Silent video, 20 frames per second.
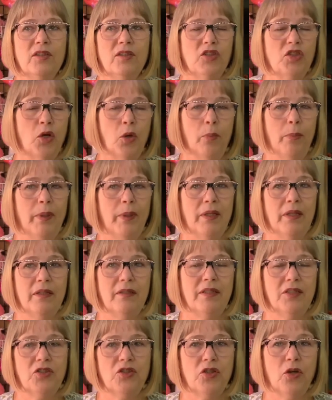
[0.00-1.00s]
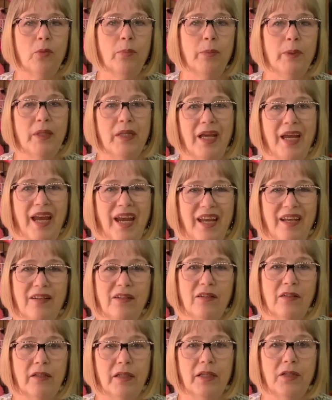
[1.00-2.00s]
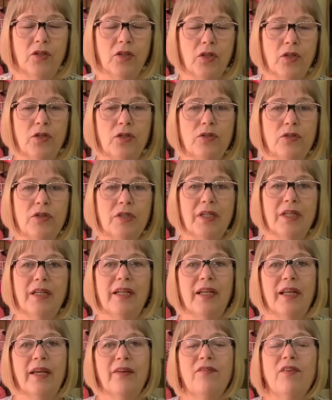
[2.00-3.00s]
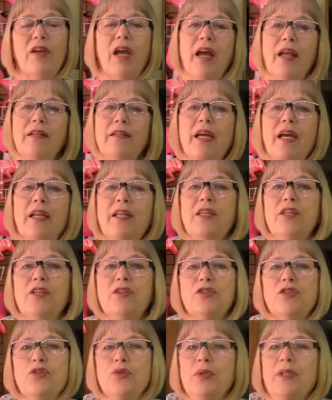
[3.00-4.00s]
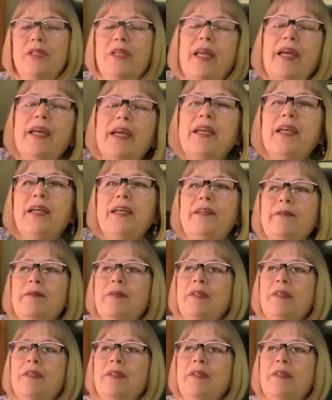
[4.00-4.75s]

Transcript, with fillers: soap in the dish soap in the handle and you can use it and I've gotten kind of used to it and like it